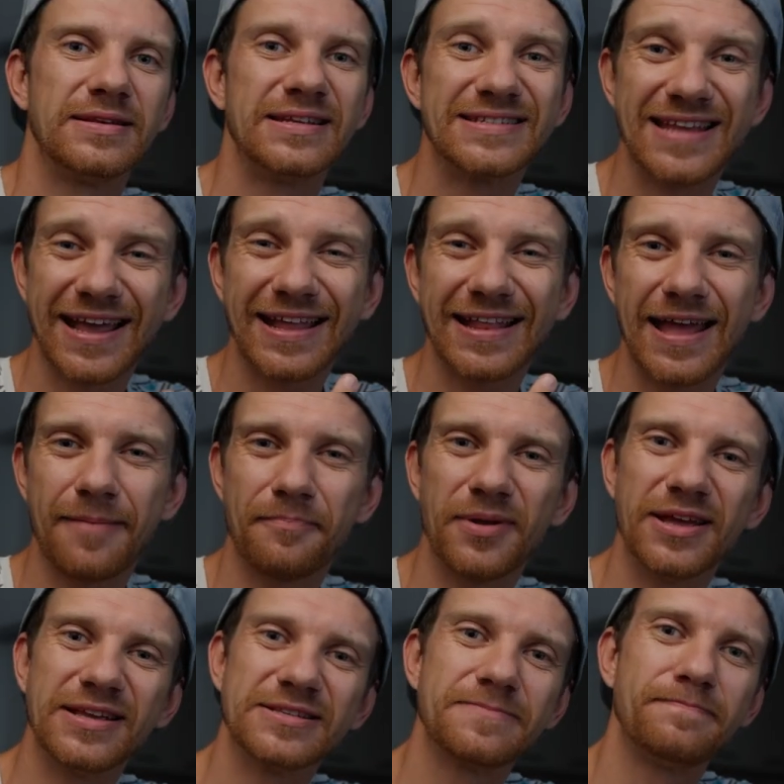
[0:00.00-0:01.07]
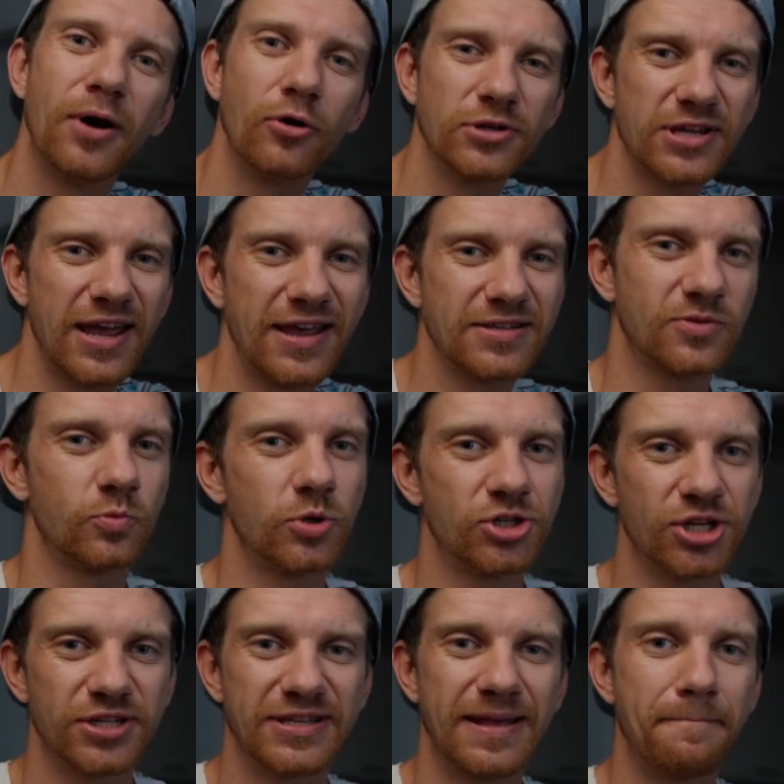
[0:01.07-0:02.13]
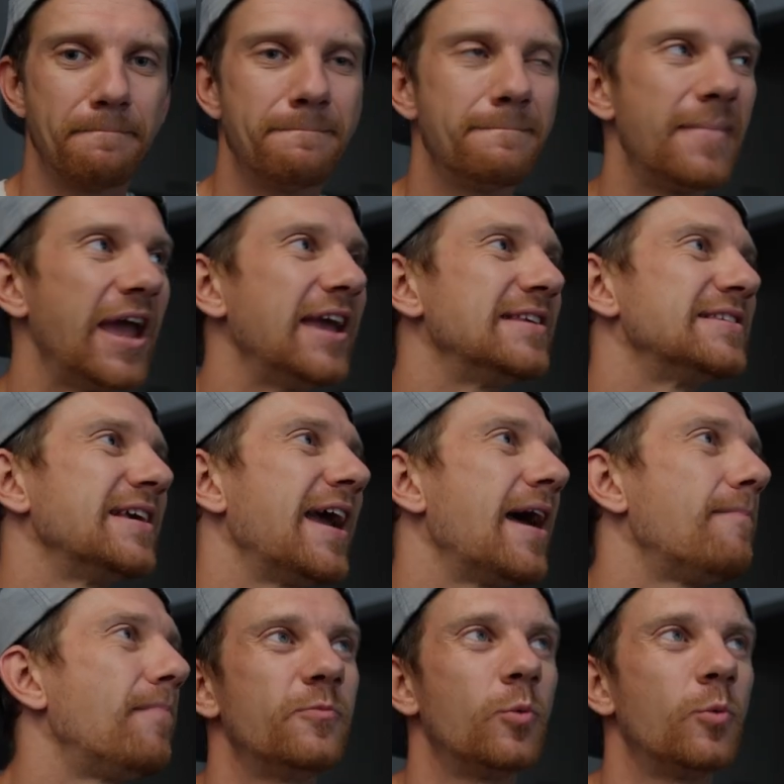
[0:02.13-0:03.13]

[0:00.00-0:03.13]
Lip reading: The second app is Haste, which is an amazing app.